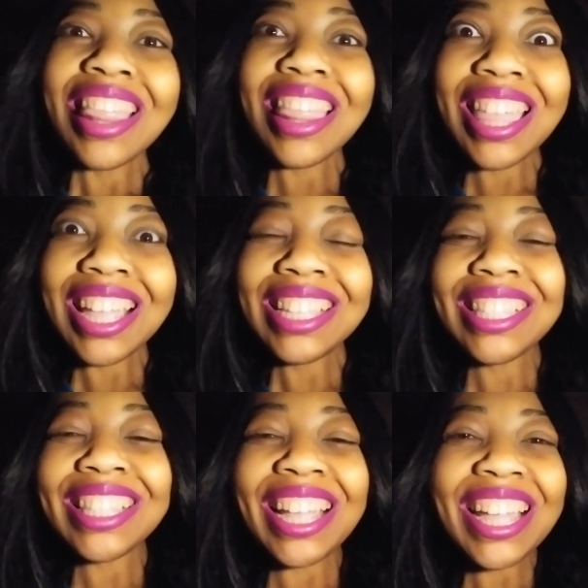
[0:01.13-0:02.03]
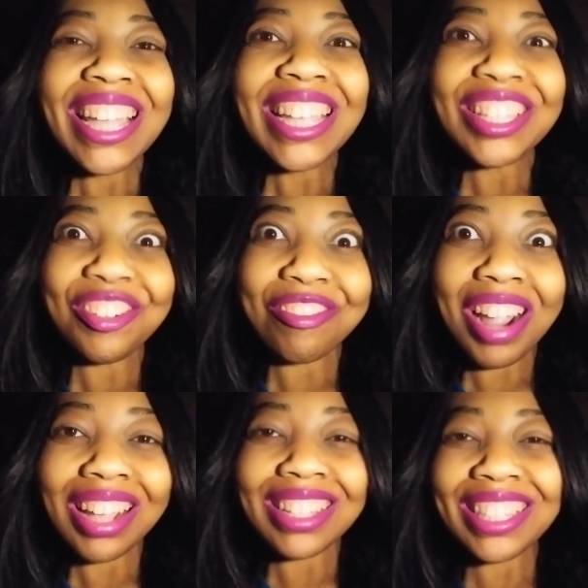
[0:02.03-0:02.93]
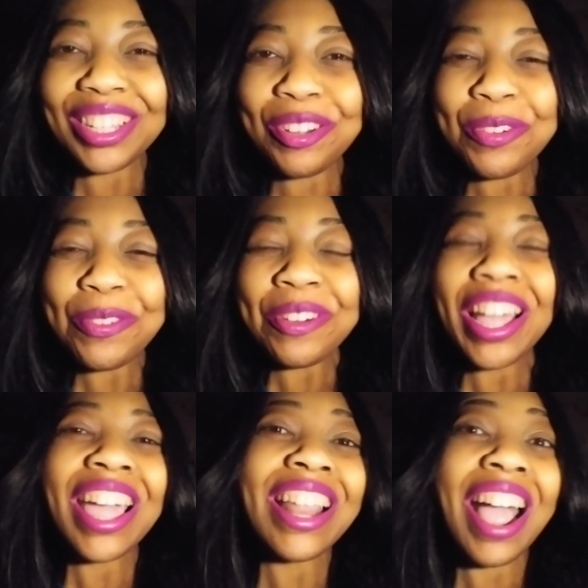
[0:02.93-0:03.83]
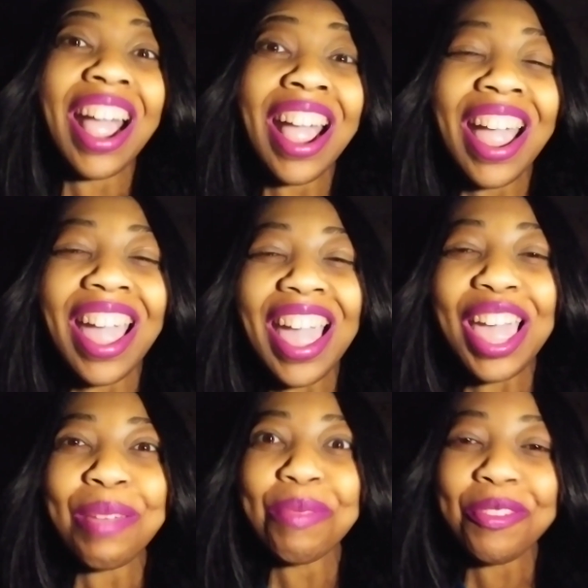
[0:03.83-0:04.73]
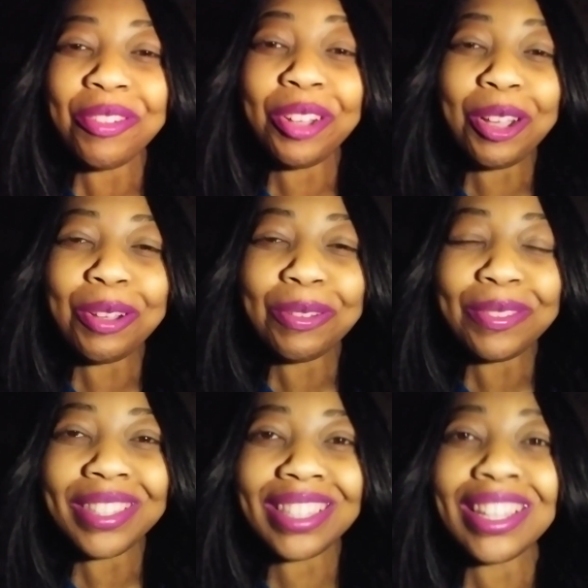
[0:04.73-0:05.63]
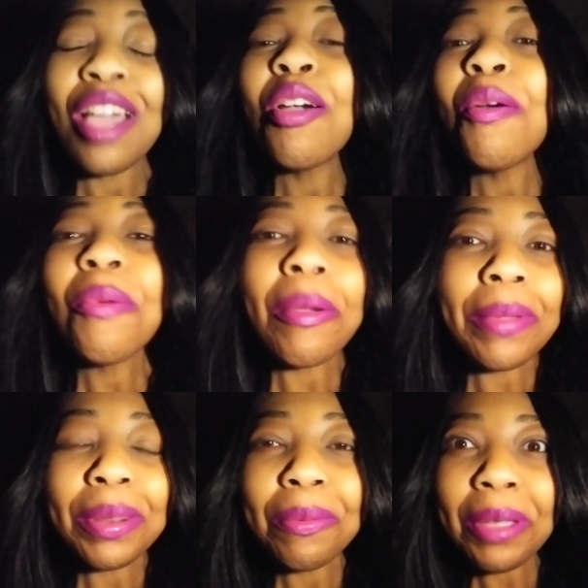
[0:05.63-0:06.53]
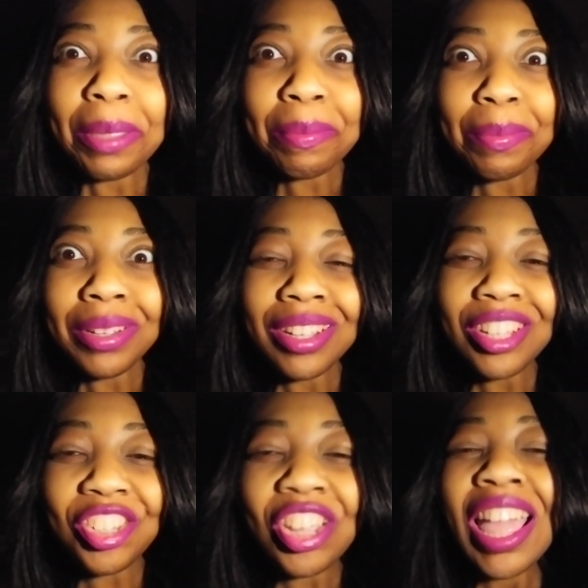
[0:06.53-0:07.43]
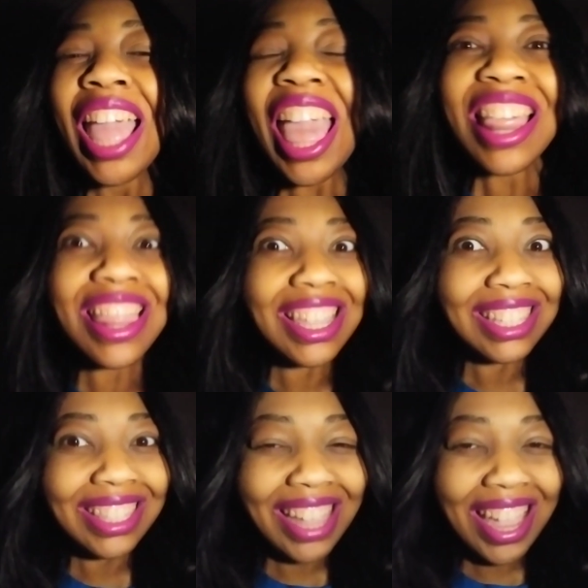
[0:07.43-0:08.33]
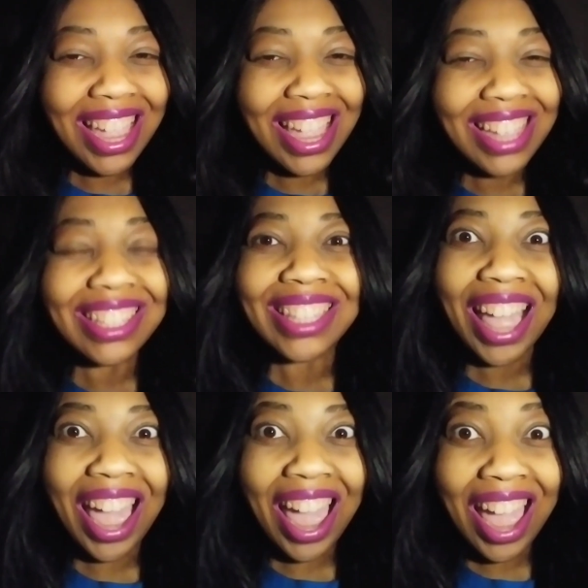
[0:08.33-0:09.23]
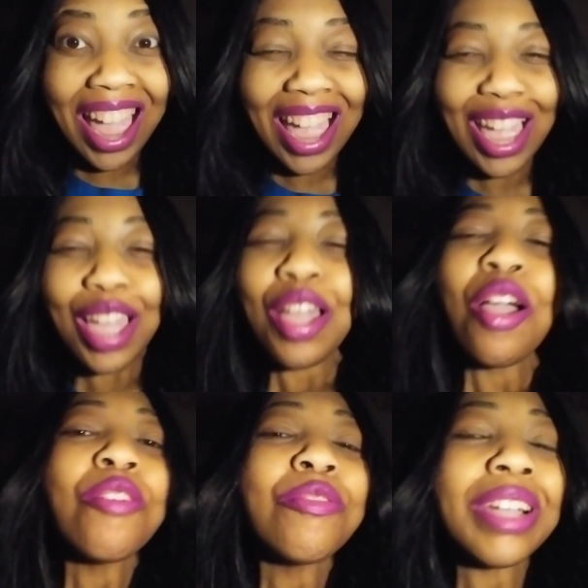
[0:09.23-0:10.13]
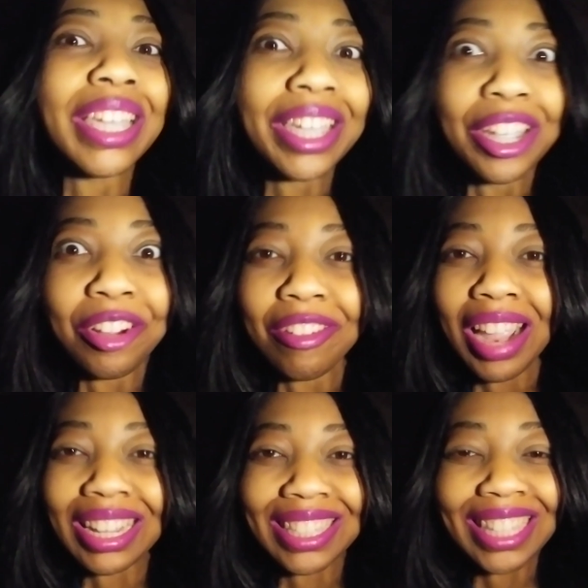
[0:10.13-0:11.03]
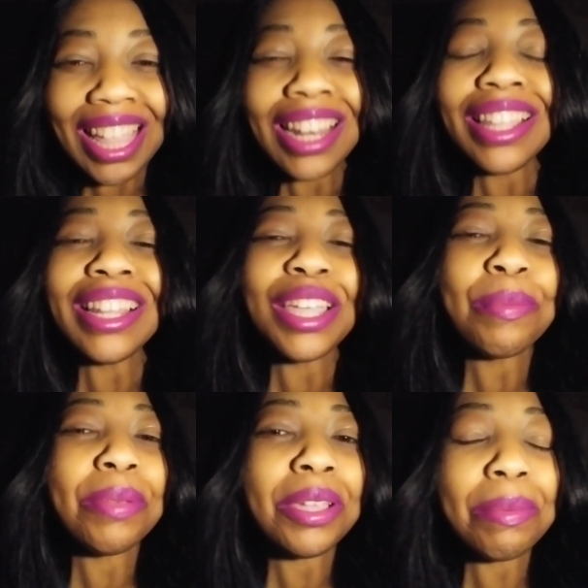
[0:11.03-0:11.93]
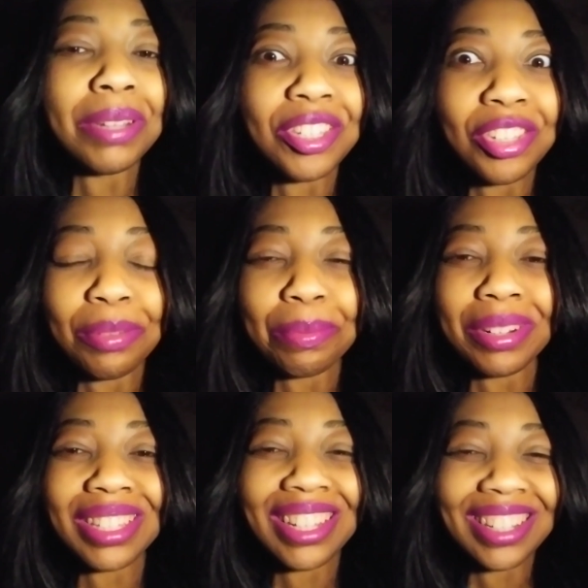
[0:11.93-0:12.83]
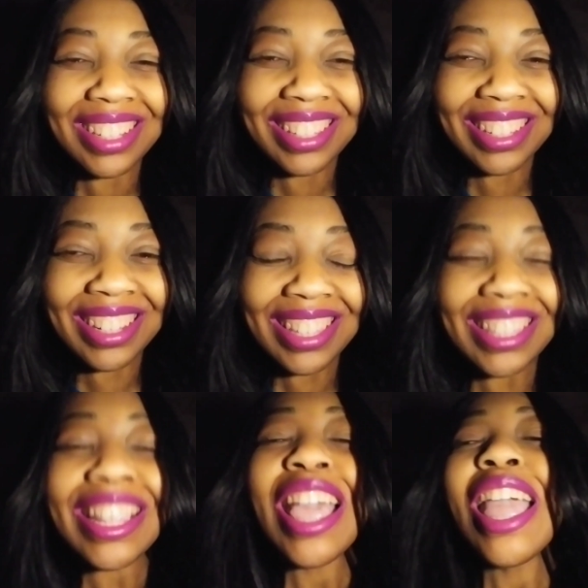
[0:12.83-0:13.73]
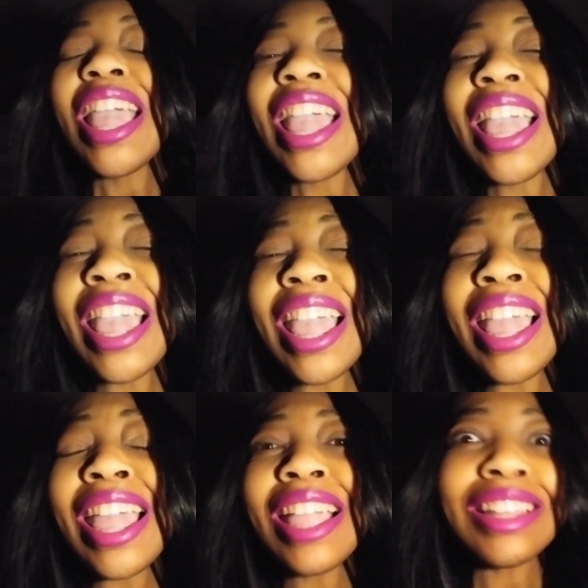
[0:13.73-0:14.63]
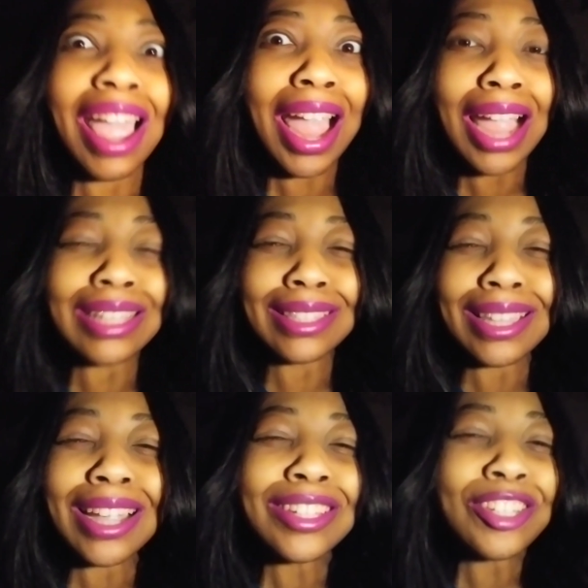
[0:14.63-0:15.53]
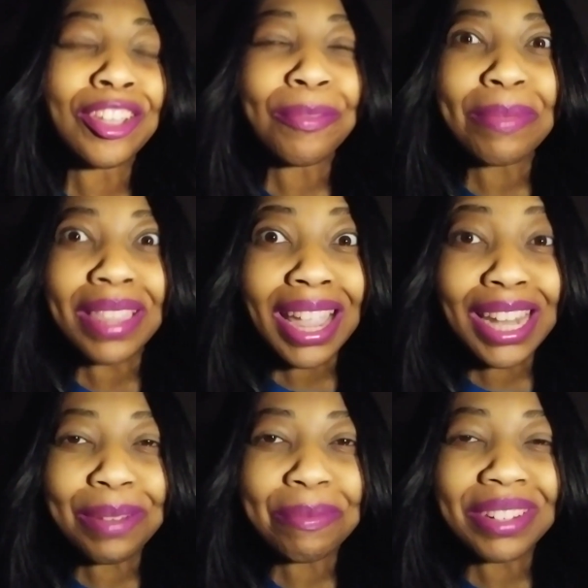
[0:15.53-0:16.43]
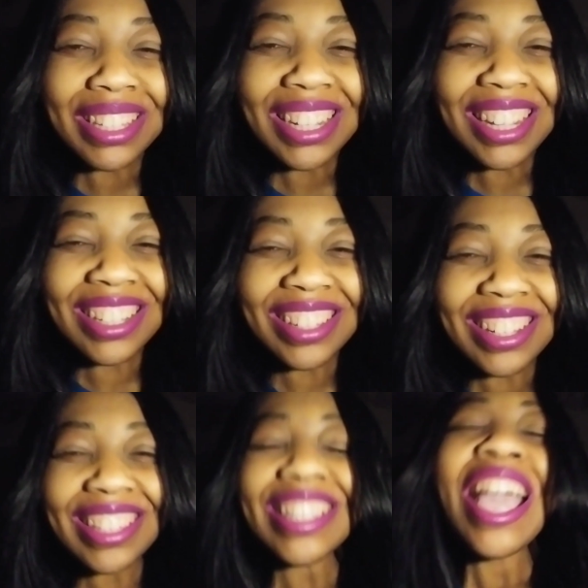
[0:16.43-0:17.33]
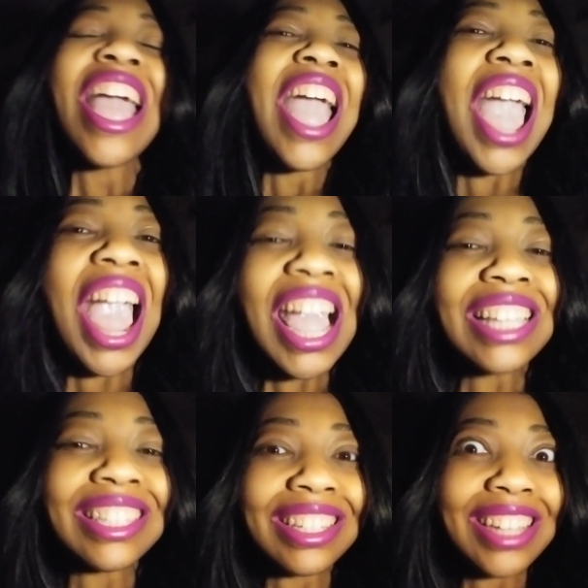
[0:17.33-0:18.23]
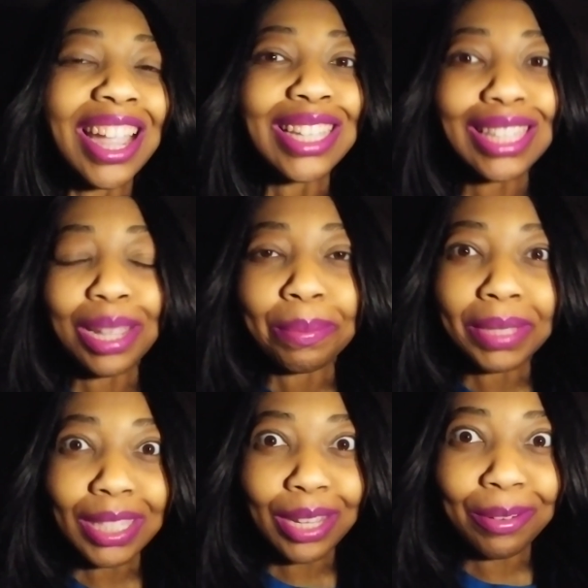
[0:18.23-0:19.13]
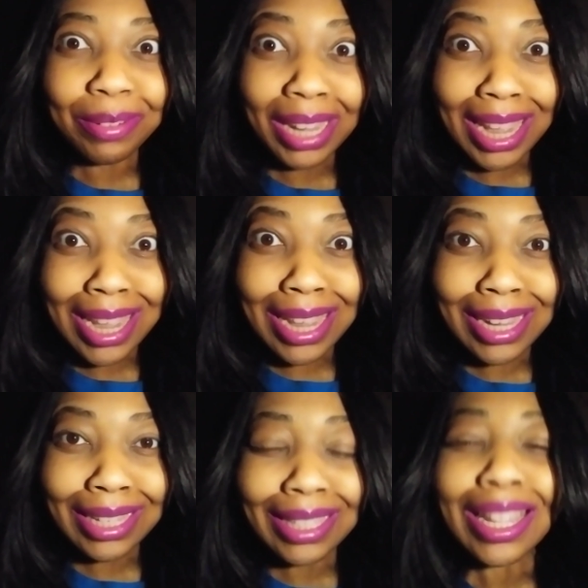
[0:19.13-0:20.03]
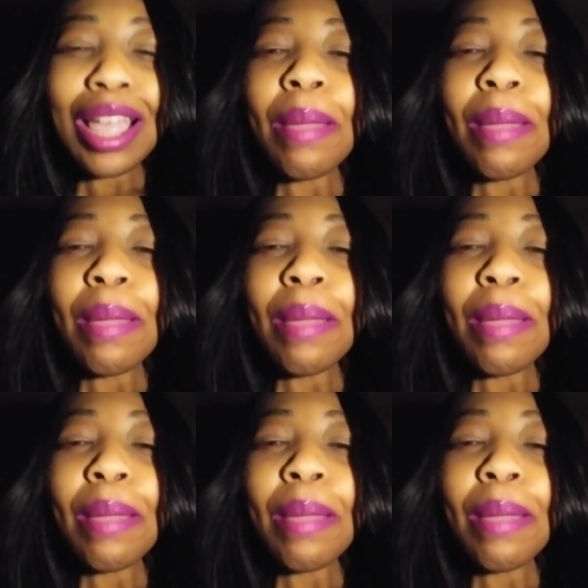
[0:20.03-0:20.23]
This is Rocks the Core, and I am your host, Warita Wimbush, and this is Raquel Roxette Lilia Publishing Productions and a Stage Left Planet Productions. And today's episode is